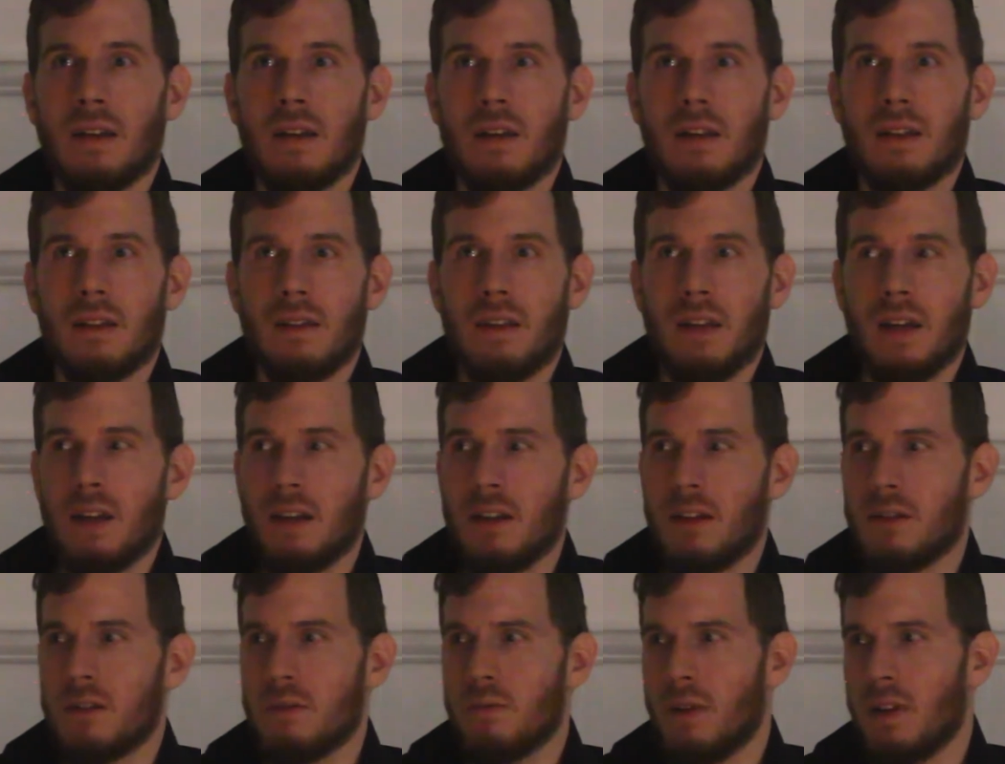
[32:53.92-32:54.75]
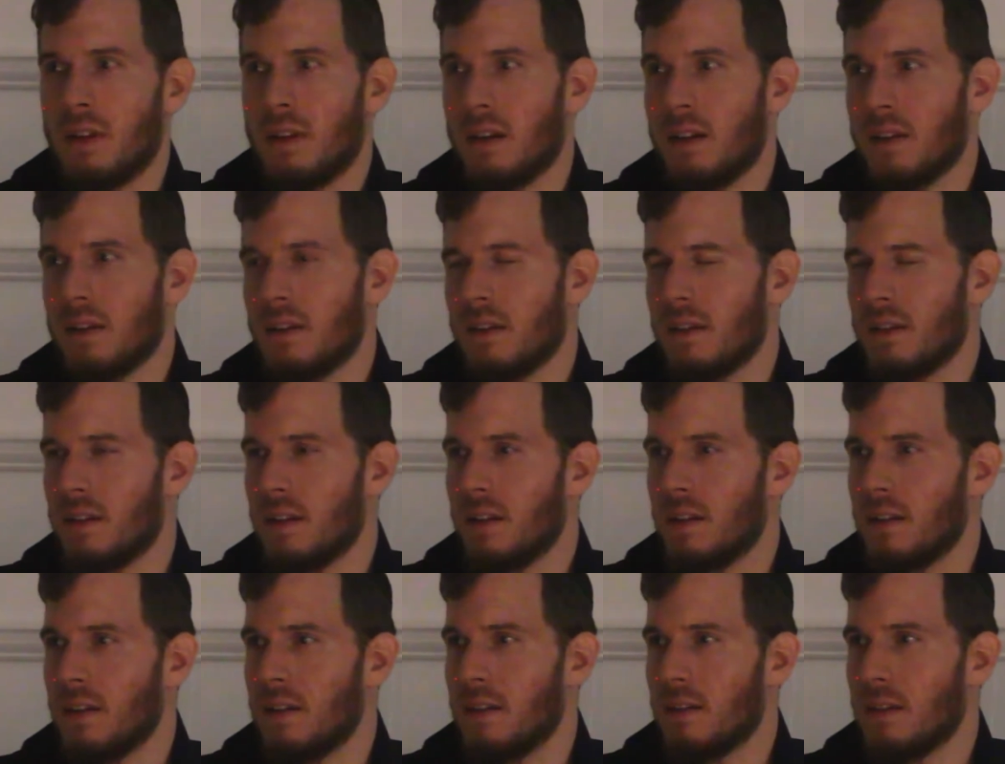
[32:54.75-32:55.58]
continues with us
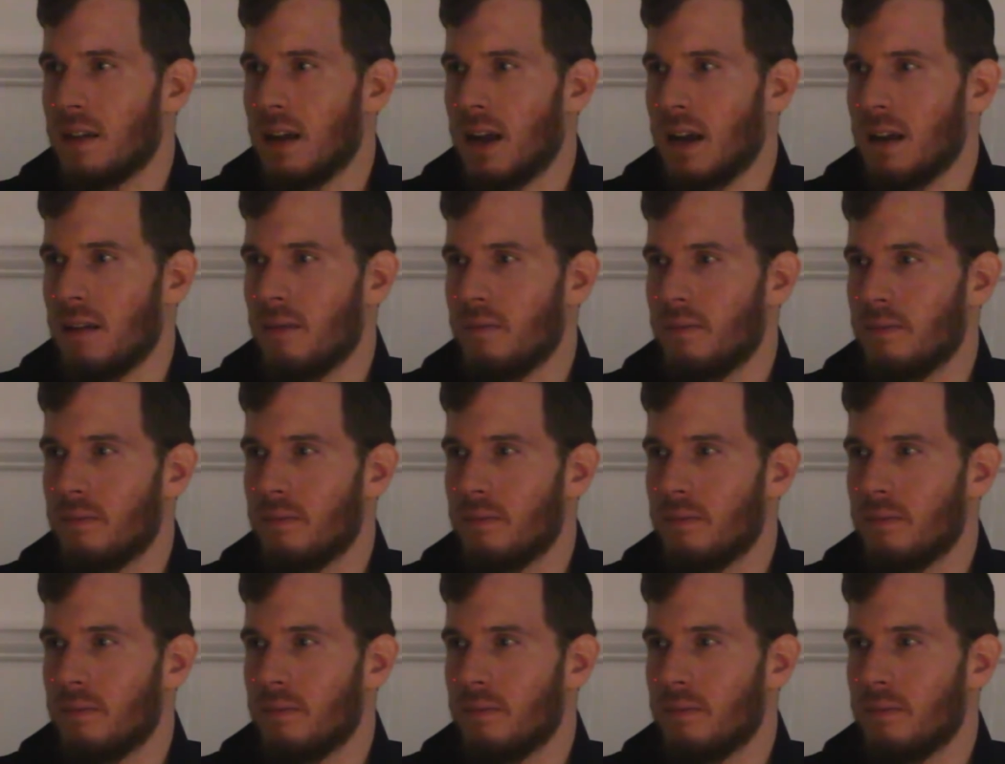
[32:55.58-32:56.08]
until this day.